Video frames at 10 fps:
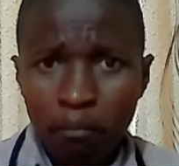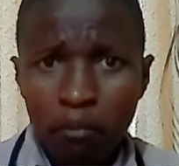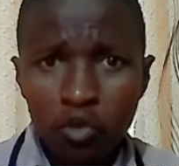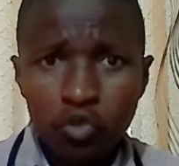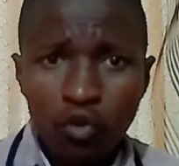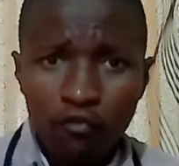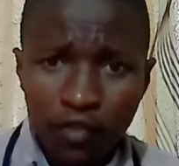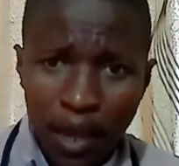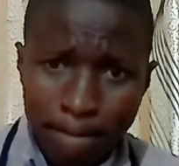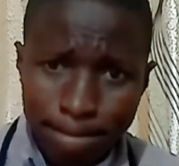Most of
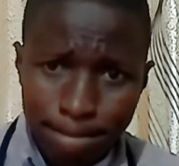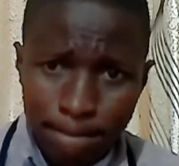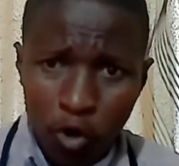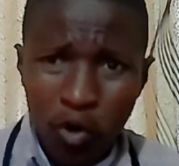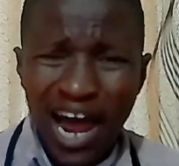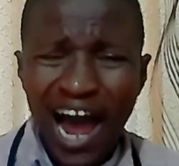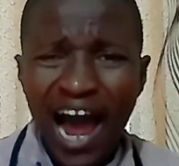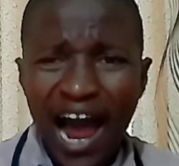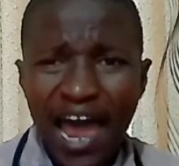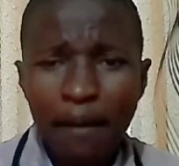them, or a
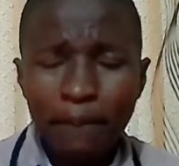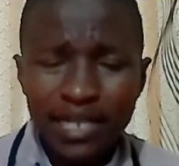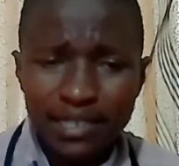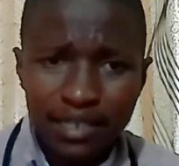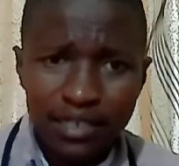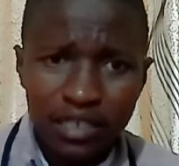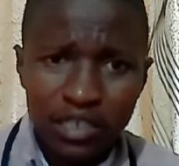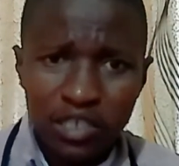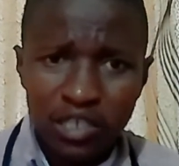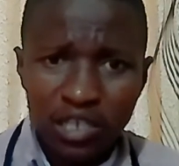higher
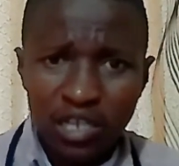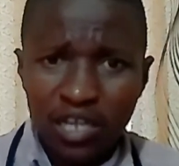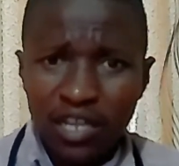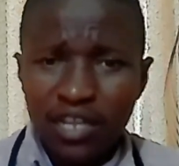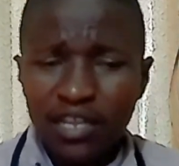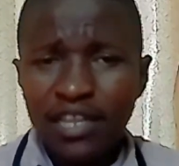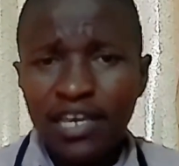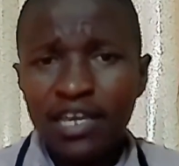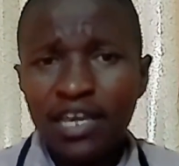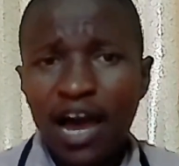percentage,
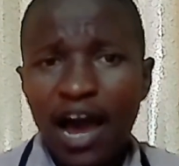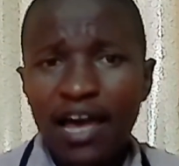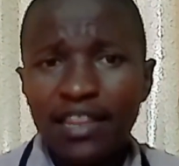the